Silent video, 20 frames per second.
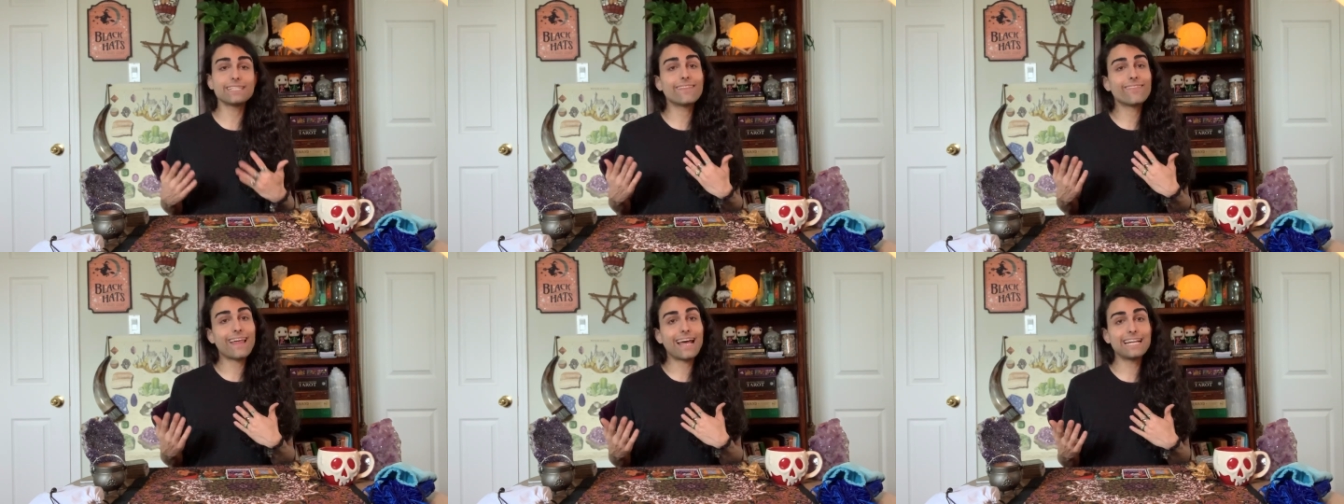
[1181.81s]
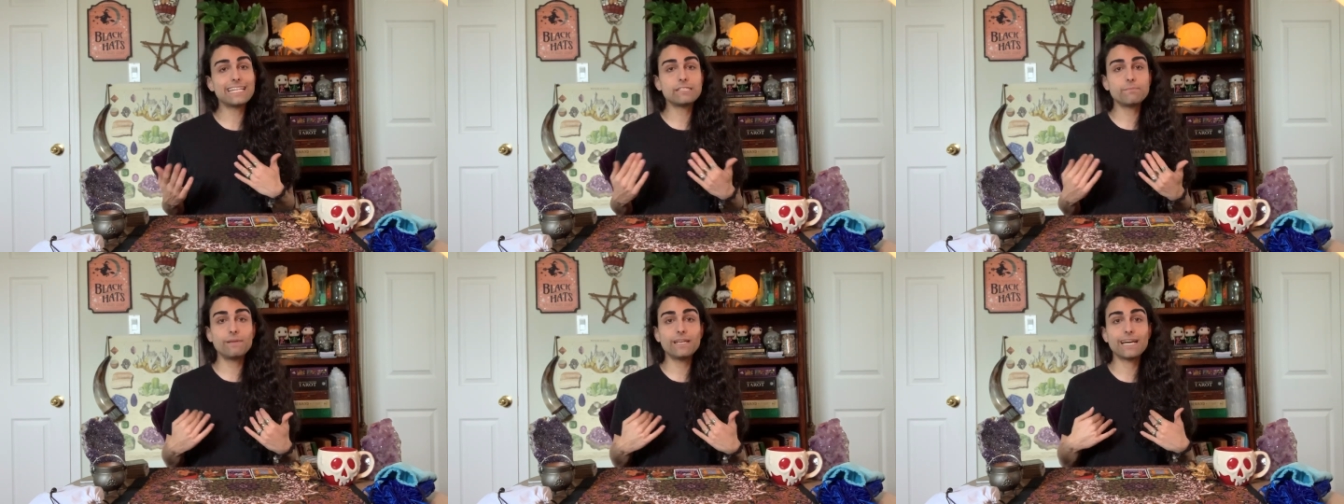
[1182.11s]
and
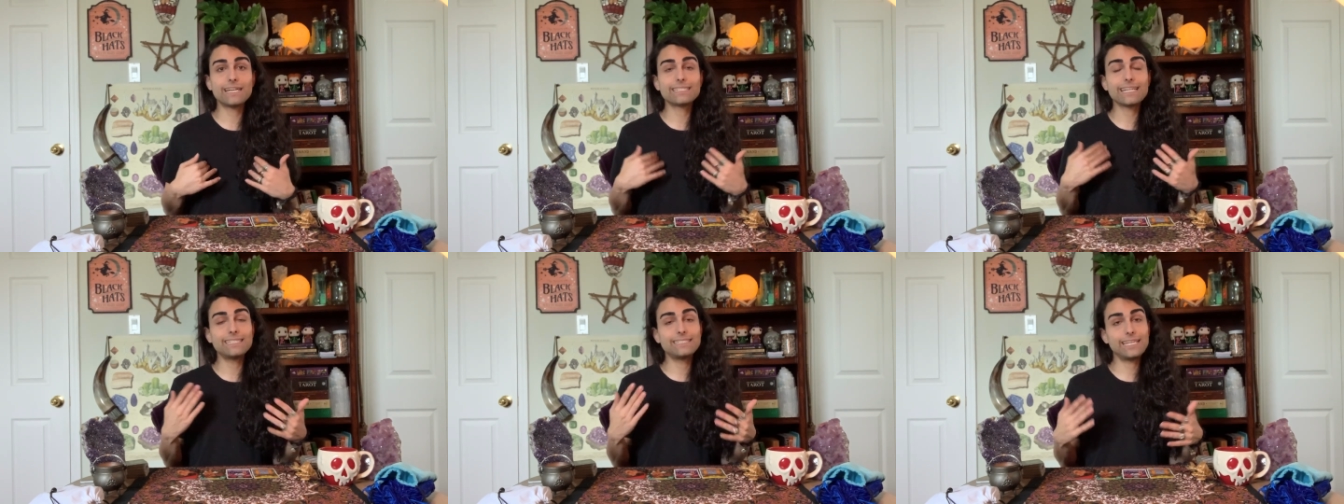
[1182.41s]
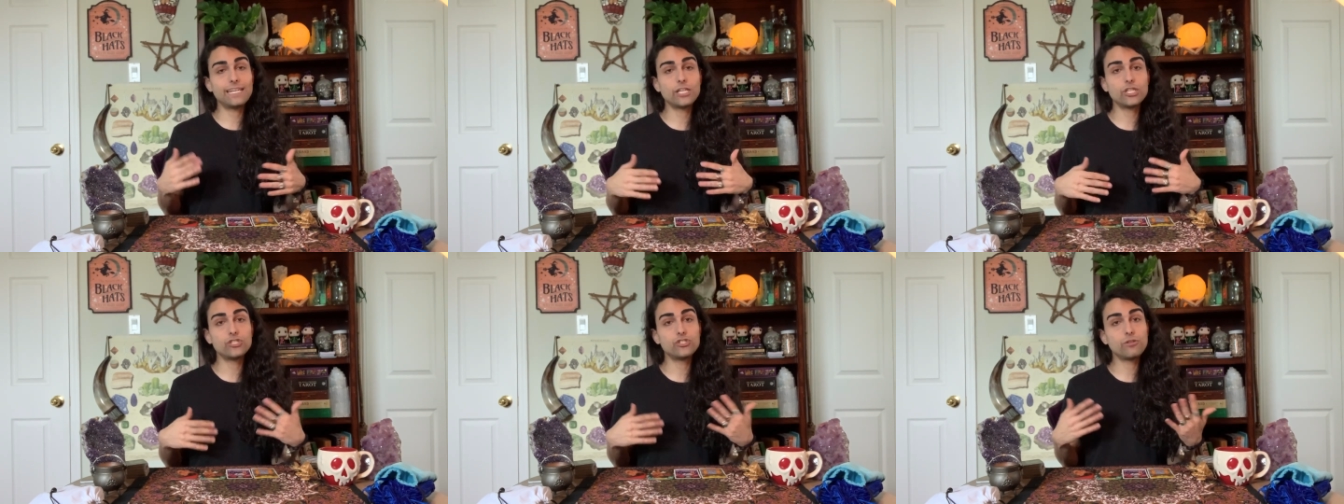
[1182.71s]
that is because I
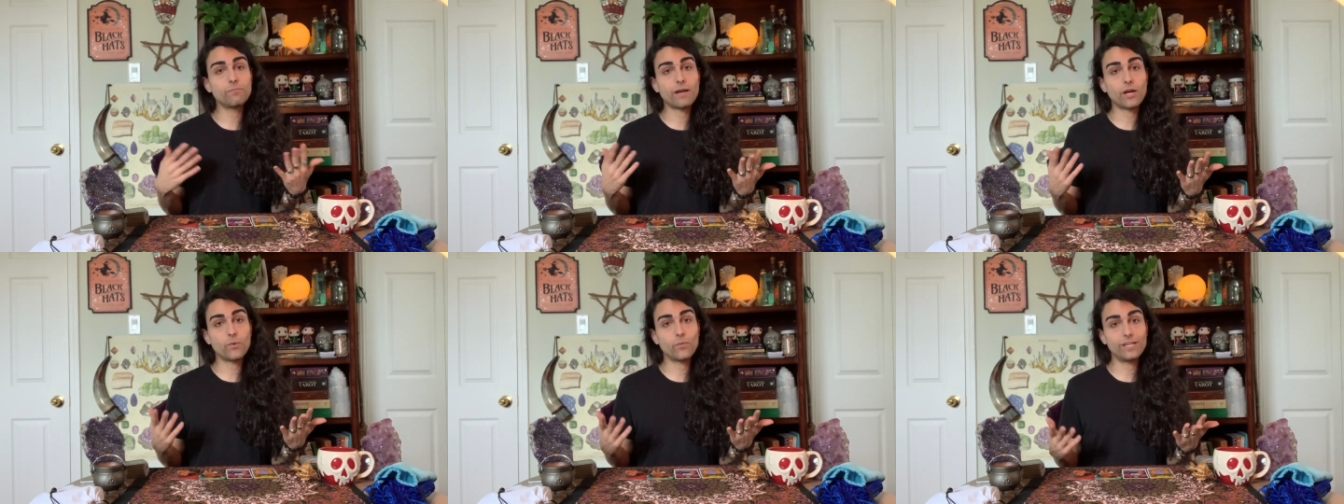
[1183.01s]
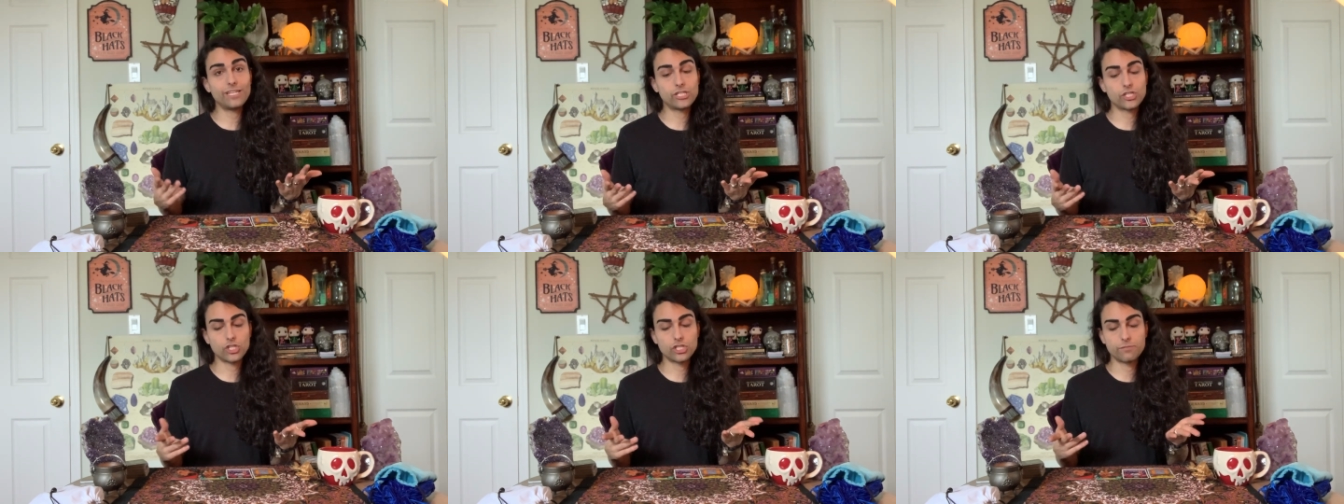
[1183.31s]
didn't do my
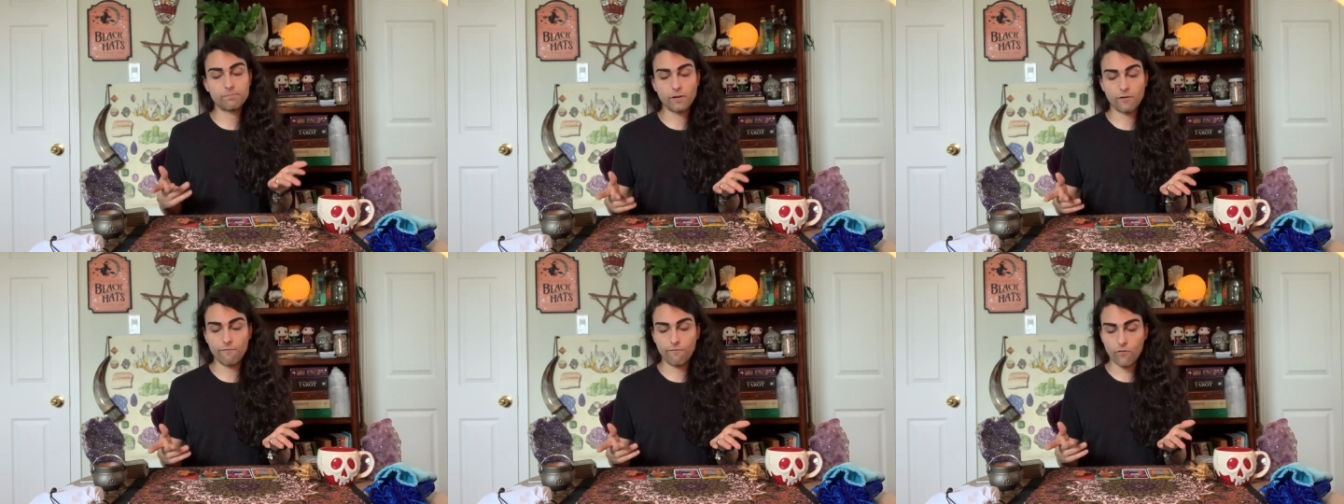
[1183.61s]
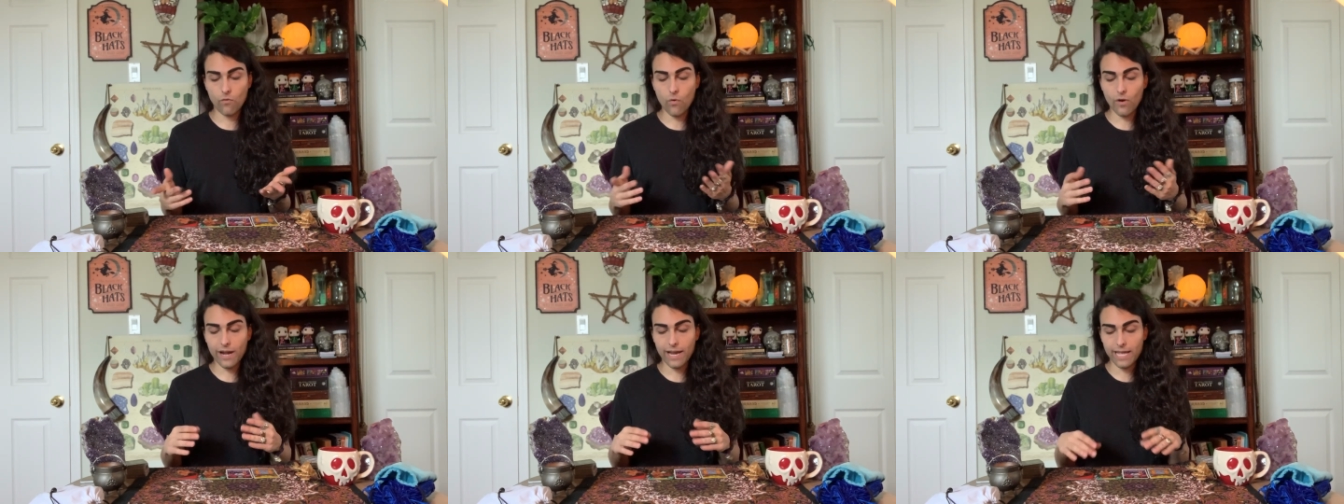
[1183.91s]
research
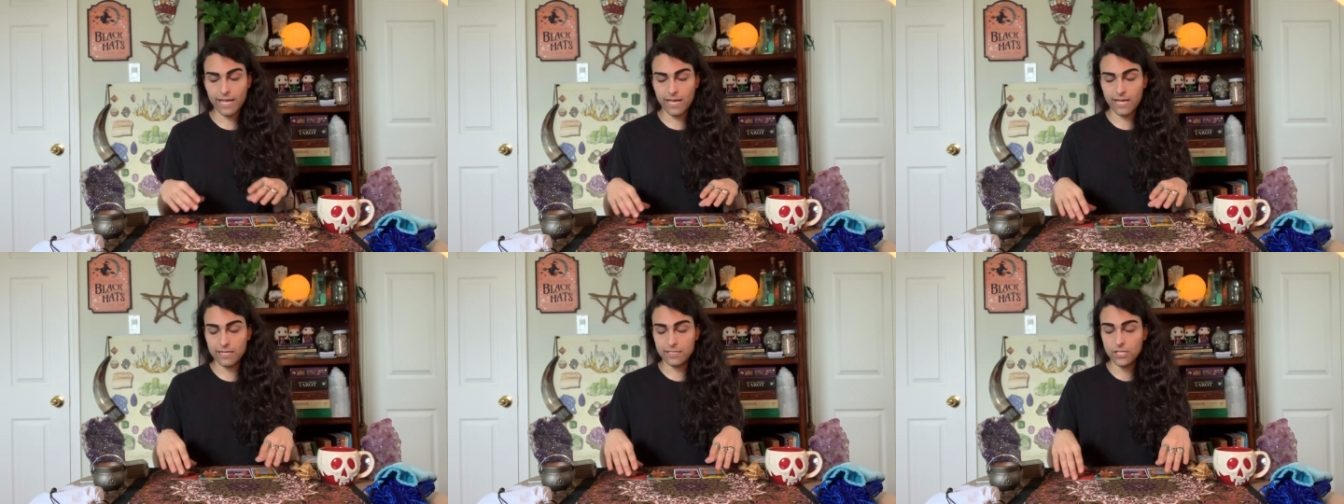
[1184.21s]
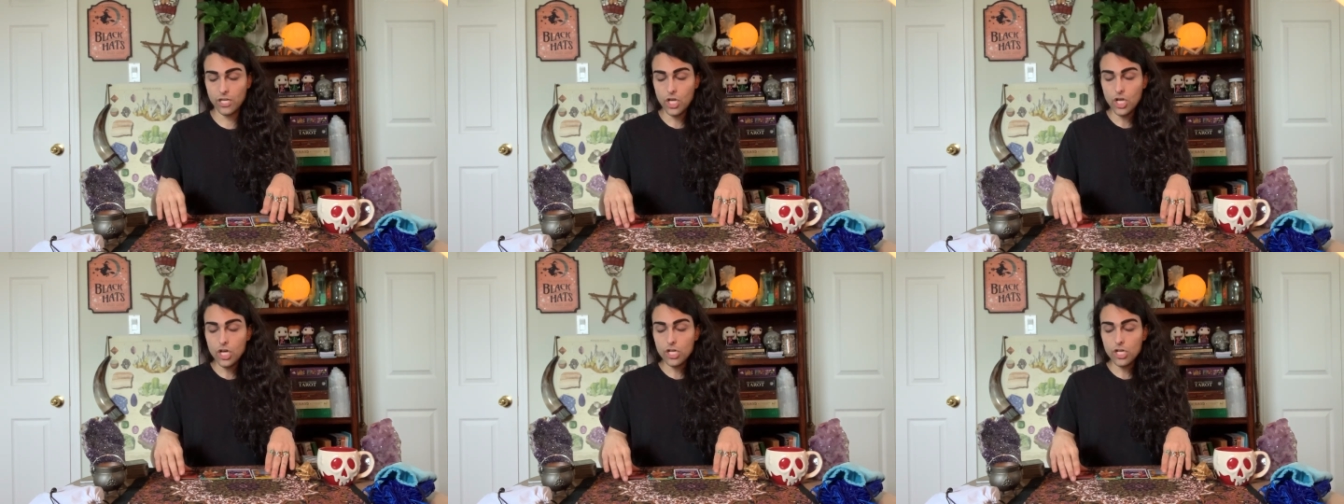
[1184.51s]
beforehand.